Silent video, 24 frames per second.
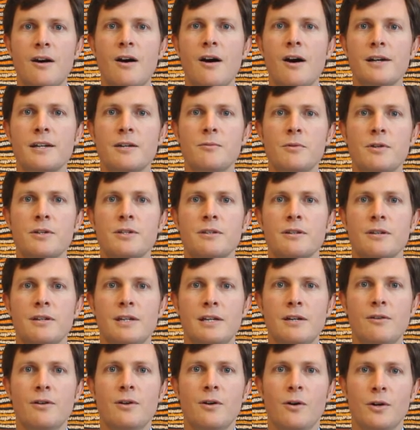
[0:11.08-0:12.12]
our High Commissioner
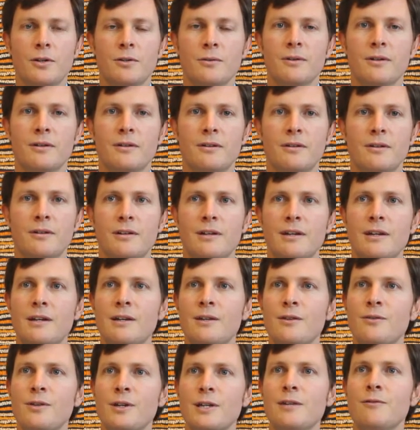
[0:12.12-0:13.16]
here in Ottawa.
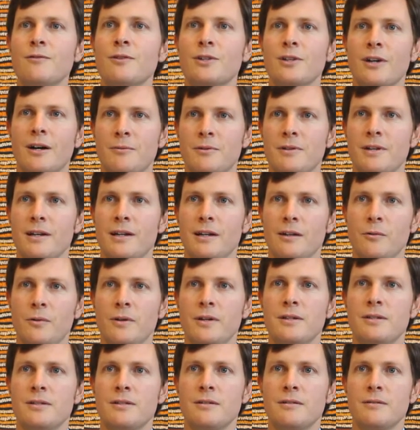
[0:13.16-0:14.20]
Thank you for your time today,
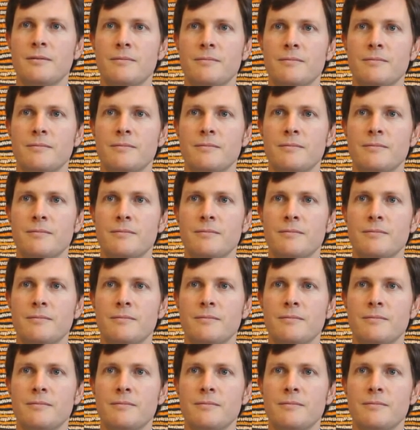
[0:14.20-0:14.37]
Louise.